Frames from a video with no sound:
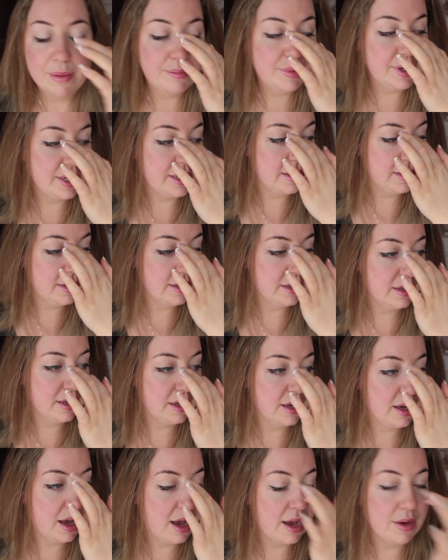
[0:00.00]
But
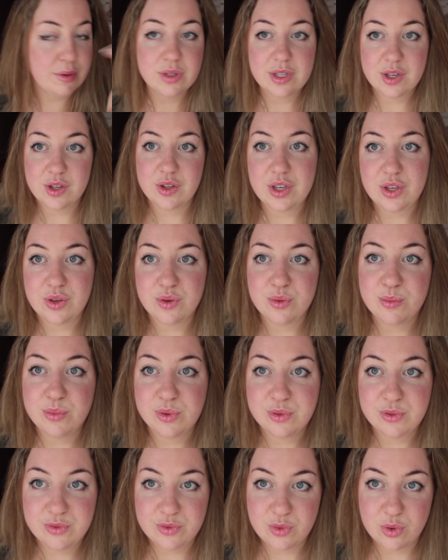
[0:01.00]
I will tell you,
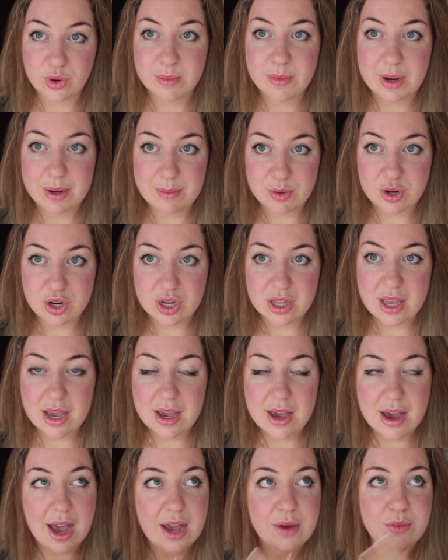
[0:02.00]
before my
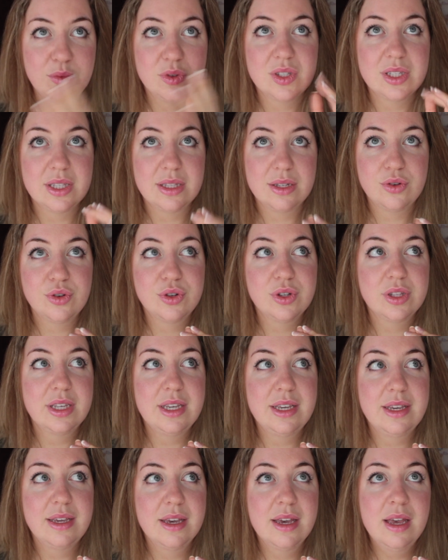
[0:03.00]
birthday, I was
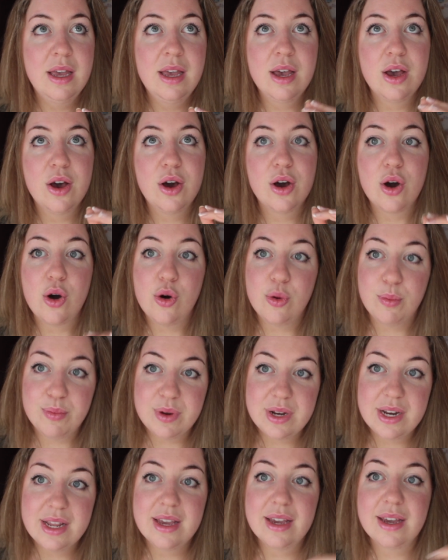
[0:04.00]
literally
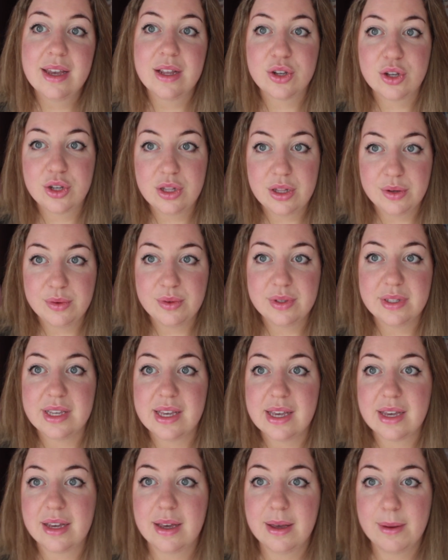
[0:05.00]
opening and
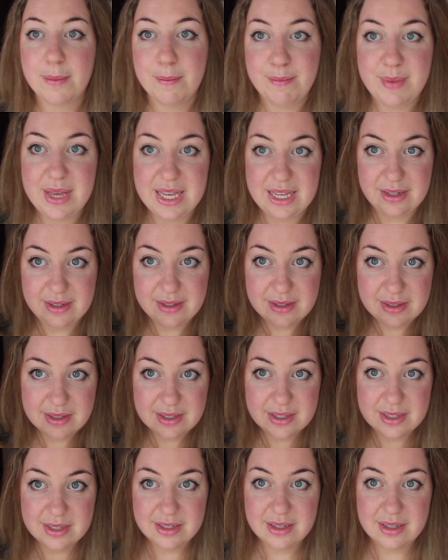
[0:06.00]
closing
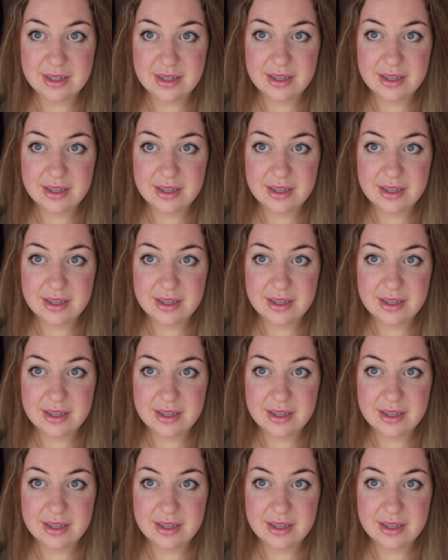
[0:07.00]
bins.